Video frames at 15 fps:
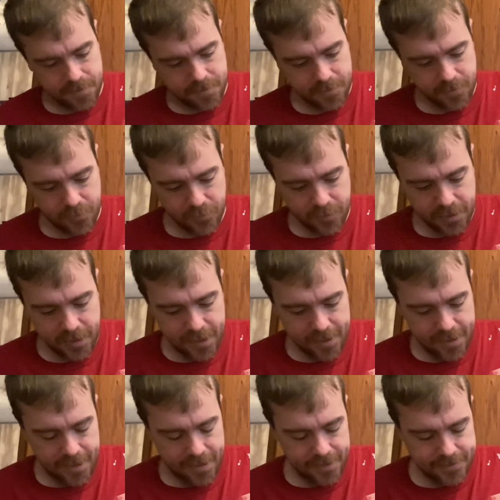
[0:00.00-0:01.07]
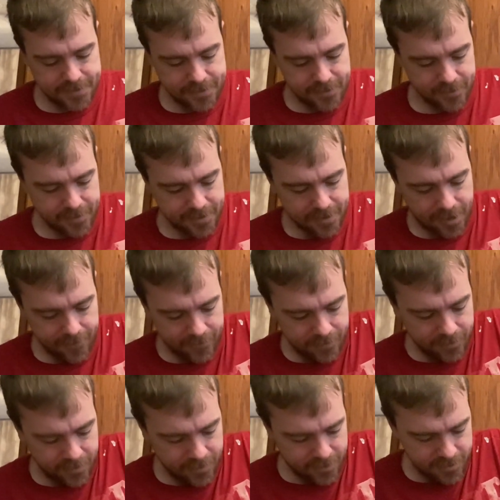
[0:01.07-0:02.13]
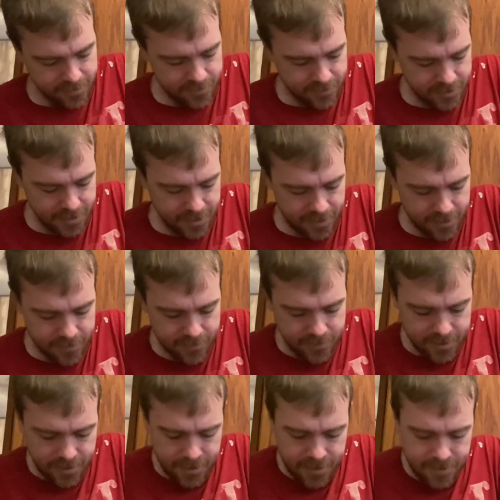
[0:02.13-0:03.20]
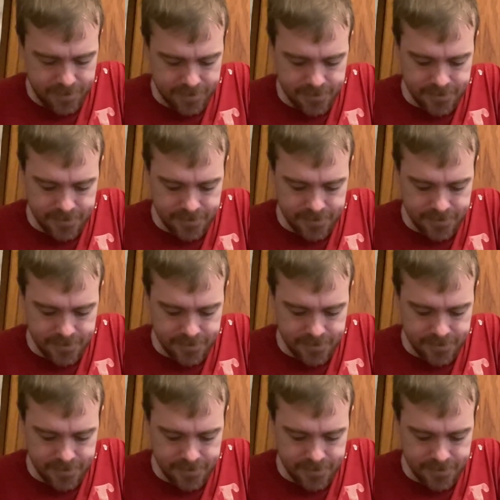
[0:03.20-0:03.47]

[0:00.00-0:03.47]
Who we got next for our coffee mug? Who we got? Who we got?